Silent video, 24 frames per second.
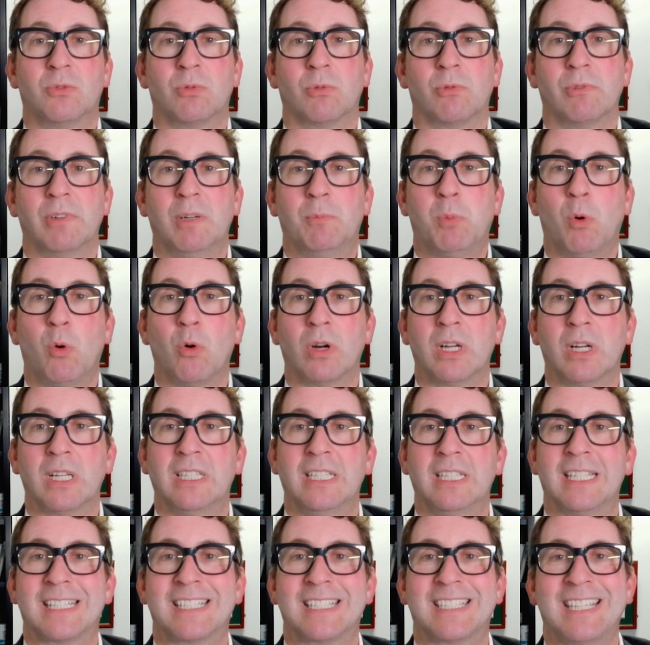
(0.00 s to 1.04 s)
were
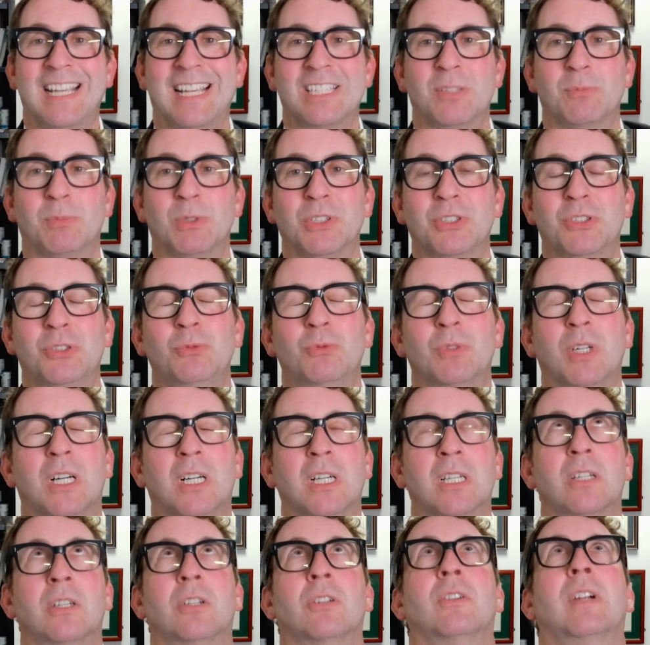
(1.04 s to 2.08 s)
reportedly accessible to
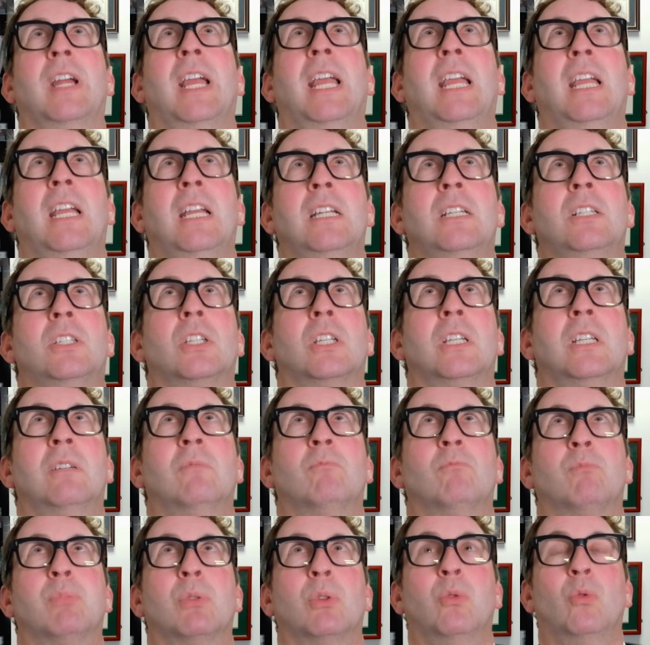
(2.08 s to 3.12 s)
underage
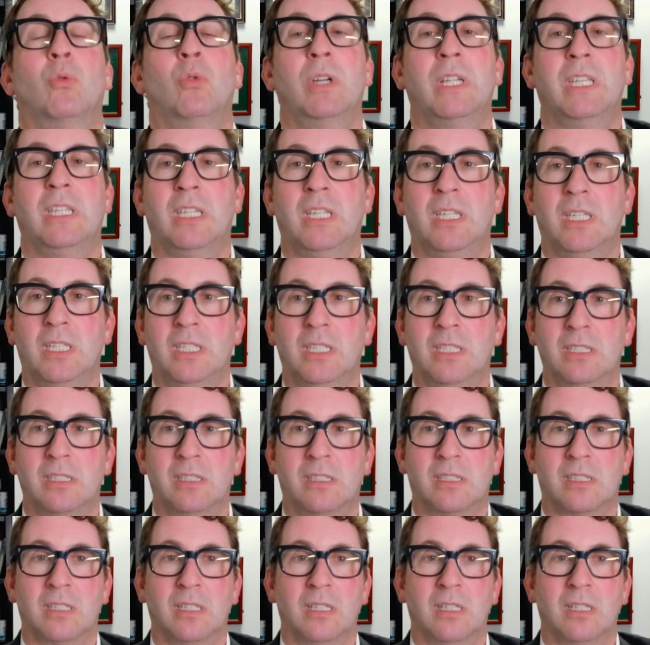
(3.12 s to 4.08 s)
employees